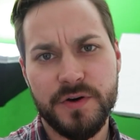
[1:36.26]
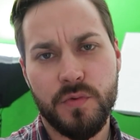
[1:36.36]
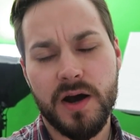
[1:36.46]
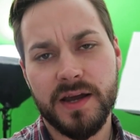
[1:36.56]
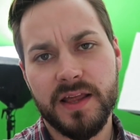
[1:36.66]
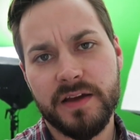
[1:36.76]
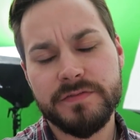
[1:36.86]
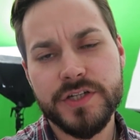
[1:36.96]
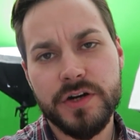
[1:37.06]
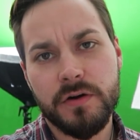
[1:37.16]
been a while
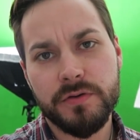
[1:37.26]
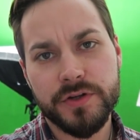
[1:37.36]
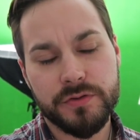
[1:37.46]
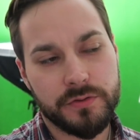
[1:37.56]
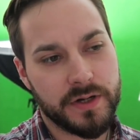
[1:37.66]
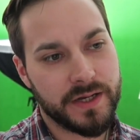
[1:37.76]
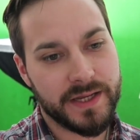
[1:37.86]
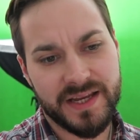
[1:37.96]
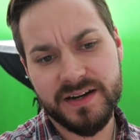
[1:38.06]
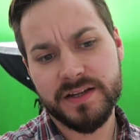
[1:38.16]
I've shown you
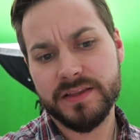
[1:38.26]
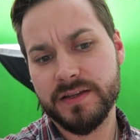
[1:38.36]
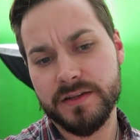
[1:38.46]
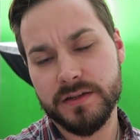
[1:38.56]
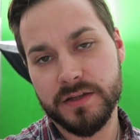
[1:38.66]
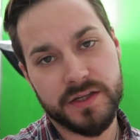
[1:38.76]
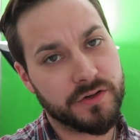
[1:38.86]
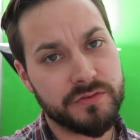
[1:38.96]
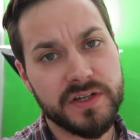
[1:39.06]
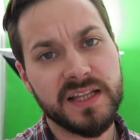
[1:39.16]
anything
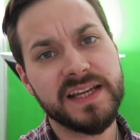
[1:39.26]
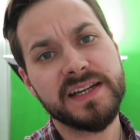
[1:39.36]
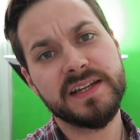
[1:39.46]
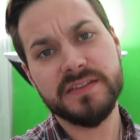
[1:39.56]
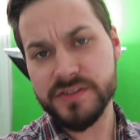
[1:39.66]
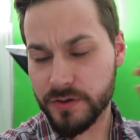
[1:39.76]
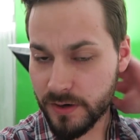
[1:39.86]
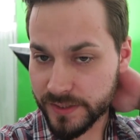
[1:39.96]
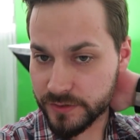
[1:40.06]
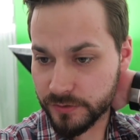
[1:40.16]
gear related,
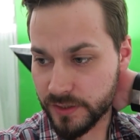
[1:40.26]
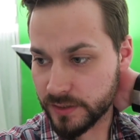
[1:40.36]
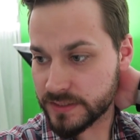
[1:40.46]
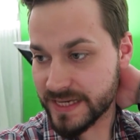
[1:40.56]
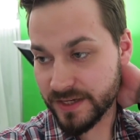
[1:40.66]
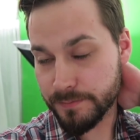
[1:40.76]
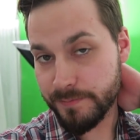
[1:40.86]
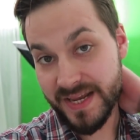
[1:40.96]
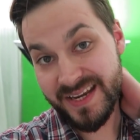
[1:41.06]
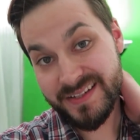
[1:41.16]
so I thought I'd take a
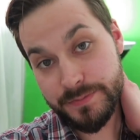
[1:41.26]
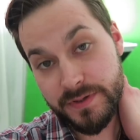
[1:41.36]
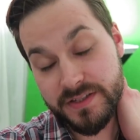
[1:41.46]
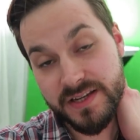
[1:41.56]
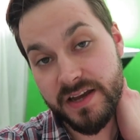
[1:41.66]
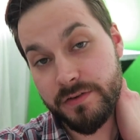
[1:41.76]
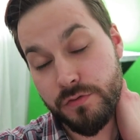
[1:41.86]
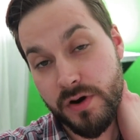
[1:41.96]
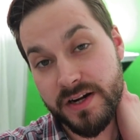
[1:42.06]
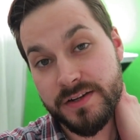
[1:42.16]
minute because I have a
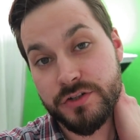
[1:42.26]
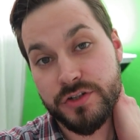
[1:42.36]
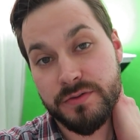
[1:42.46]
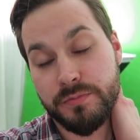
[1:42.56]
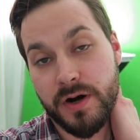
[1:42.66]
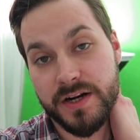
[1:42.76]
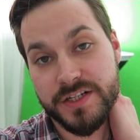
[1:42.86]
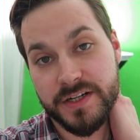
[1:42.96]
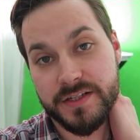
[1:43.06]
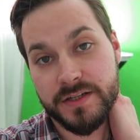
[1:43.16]
quite interesting
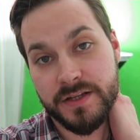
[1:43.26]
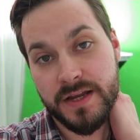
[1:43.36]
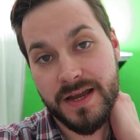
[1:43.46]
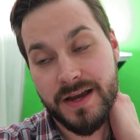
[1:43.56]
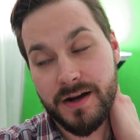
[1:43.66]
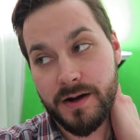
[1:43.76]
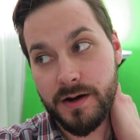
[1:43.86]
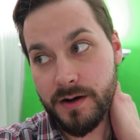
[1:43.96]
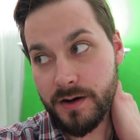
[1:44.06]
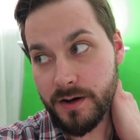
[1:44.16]
project
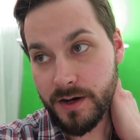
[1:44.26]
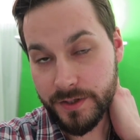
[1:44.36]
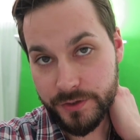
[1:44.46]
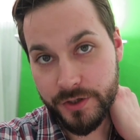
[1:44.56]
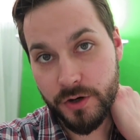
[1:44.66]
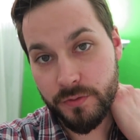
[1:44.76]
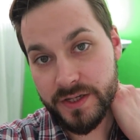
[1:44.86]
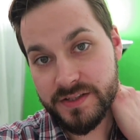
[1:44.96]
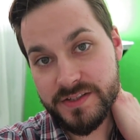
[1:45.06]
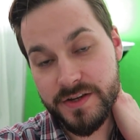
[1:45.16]

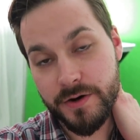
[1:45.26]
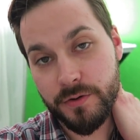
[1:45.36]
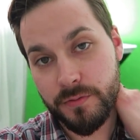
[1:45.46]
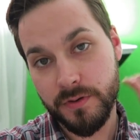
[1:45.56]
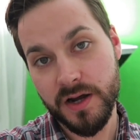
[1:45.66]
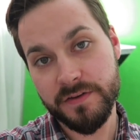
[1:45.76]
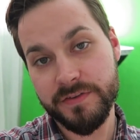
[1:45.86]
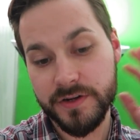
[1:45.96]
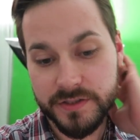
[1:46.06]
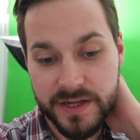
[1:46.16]
undergoing. So I
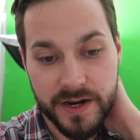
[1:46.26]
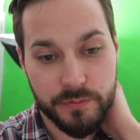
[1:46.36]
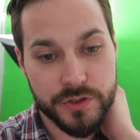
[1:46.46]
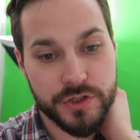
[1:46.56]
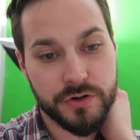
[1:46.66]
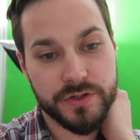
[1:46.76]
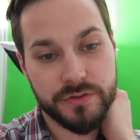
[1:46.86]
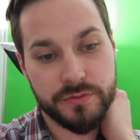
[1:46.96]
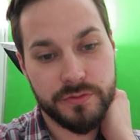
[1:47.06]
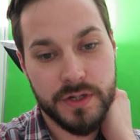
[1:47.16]
figured that I would show
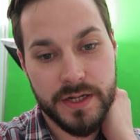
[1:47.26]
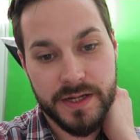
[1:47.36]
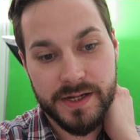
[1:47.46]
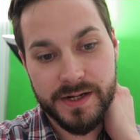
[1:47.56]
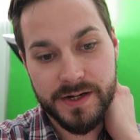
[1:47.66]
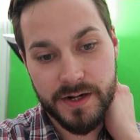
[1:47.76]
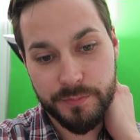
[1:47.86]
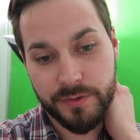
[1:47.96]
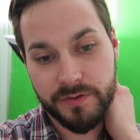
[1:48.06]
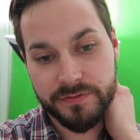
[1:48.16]
you a
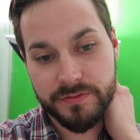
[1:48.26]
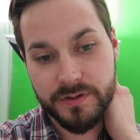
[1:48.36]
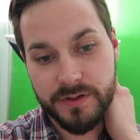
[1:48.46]
couple of